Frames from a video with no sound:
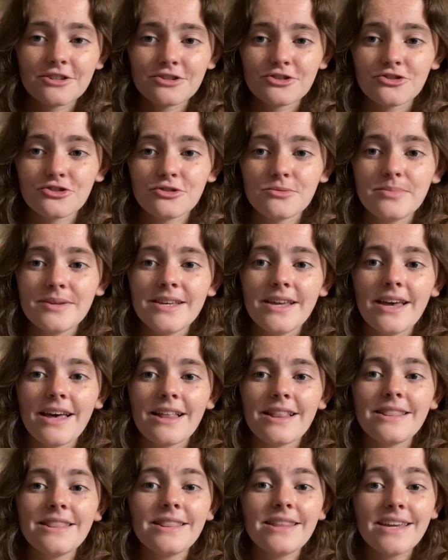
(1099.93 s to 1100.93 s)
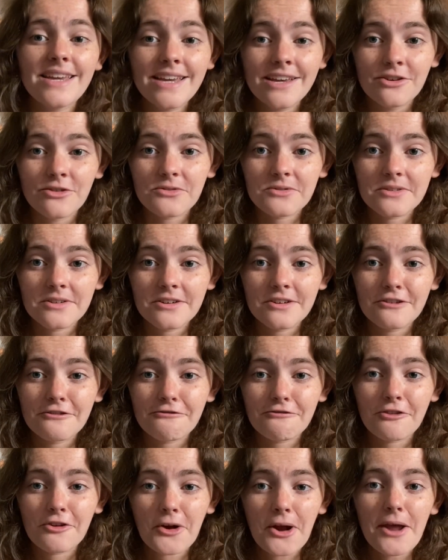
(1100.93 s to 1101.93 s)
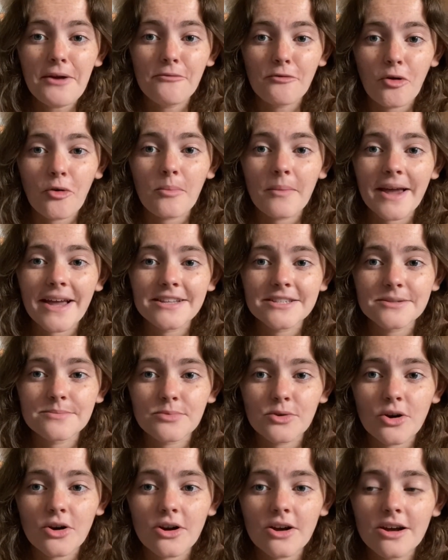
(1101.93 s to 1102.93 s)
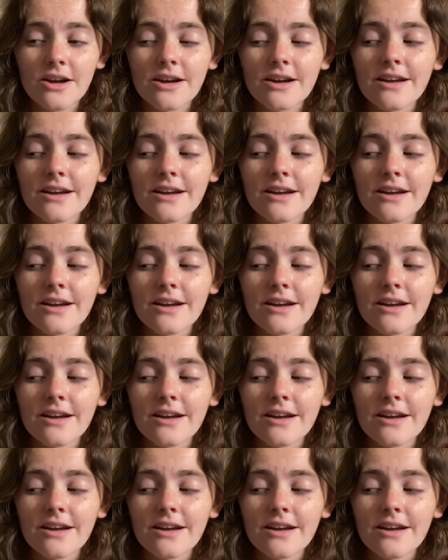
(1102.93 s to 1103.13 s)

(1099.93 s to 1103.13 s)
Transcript: should be illegal for a romance book.